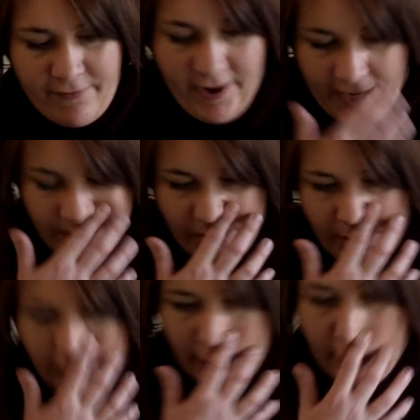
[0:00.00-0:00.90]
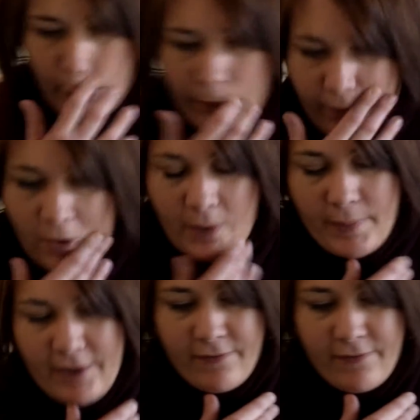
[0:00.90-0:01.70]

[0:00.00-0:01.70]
vendor for my